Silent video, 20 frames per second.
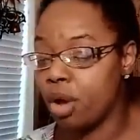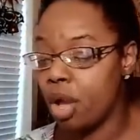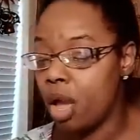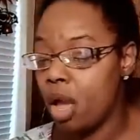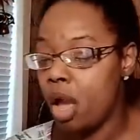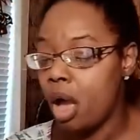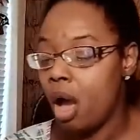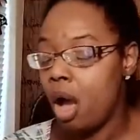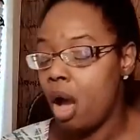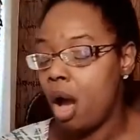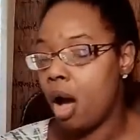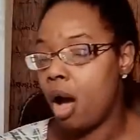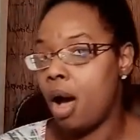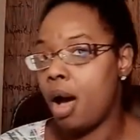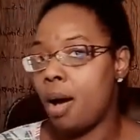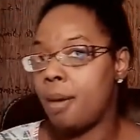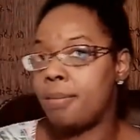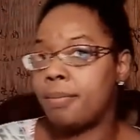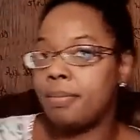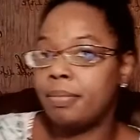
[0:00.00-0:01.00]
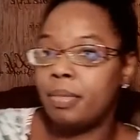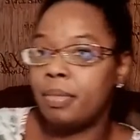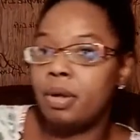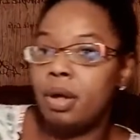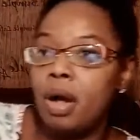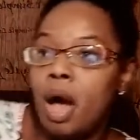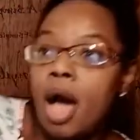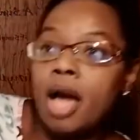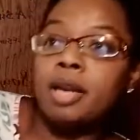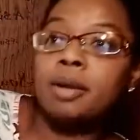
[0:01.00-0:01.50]

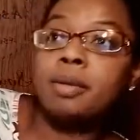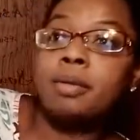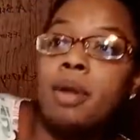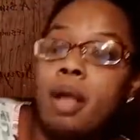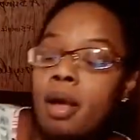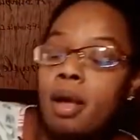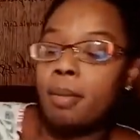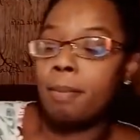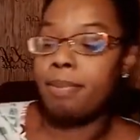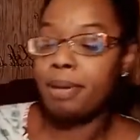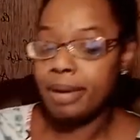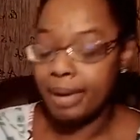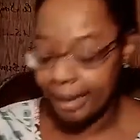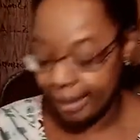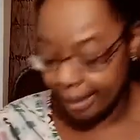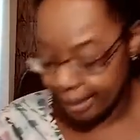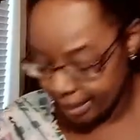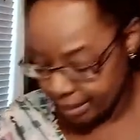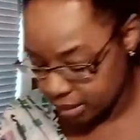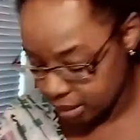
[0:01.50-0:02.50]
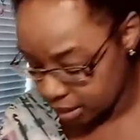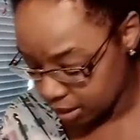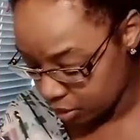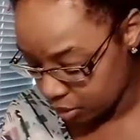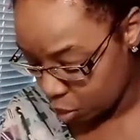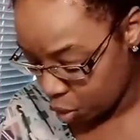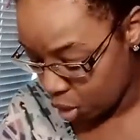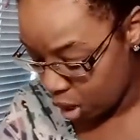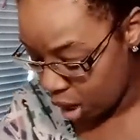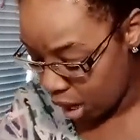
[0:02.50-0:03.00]
unplanned
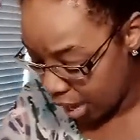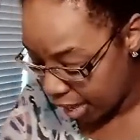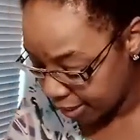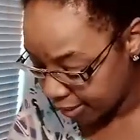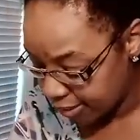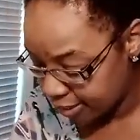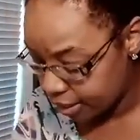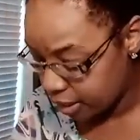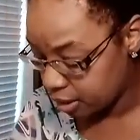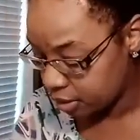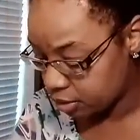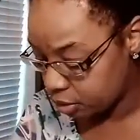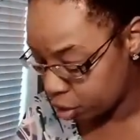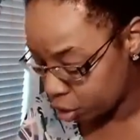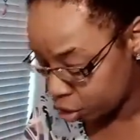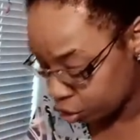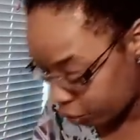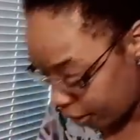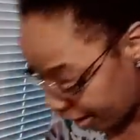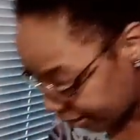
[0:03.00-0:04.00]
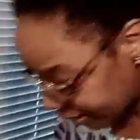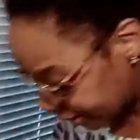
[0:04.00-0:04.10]
you're trying to get